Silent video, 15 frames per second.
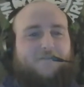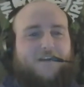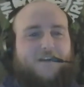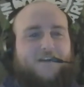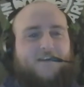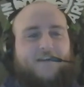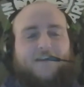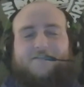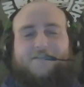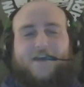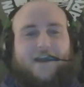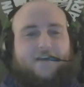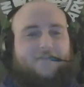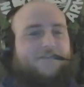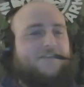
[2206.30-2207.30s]
fit in an
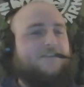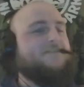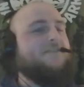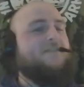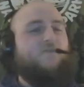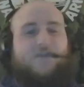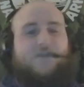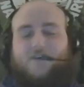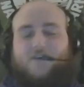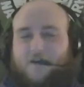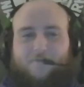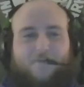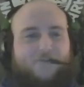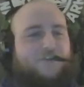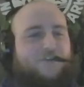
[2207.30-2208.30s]
entire season with
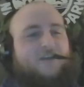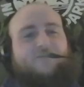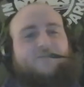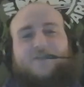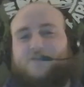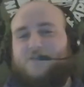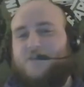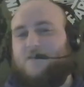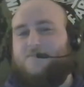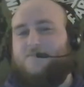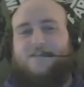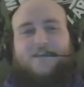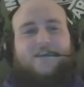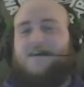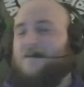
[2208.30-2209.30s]
conference
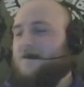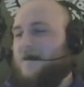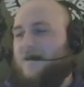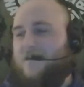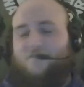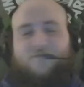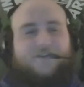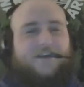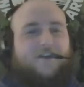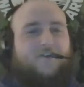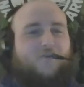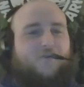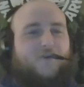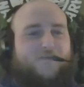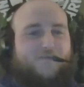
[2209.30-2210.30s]
championships,
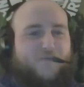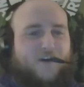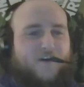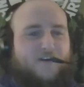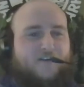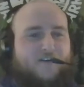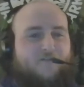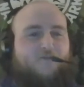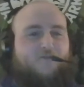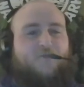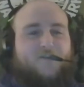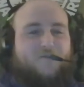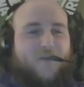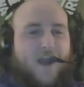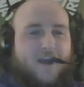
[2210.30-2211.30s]
with
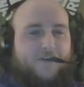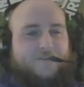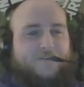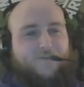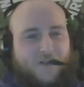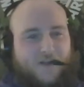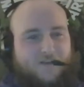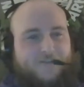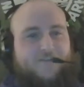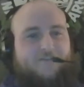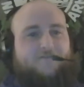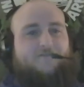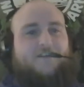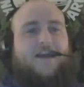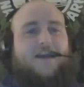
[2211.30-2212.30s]
3 rounds
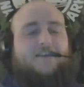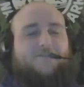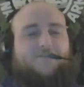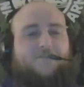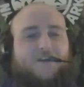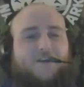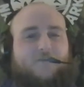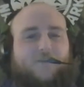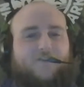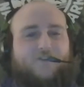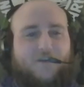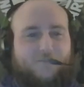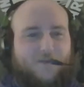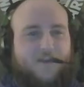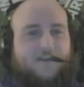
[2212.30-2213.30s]
plus the national
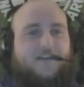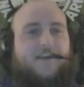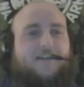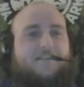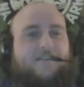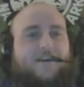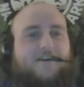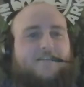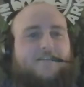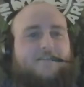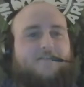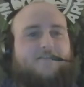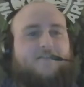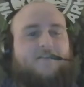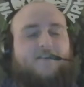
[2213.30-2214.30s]
championship and get it
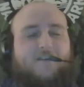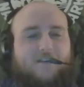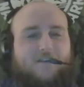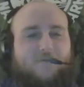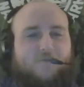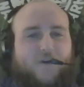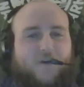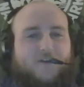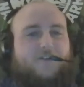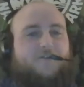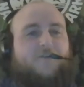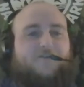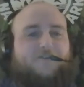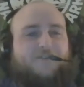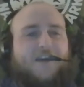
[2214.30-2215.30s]
done by New
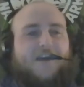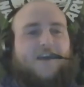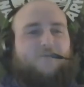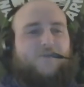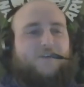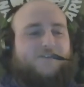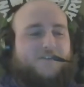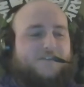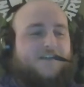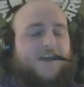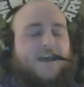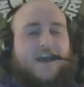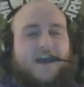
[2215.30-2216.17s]
Year's Day. But that's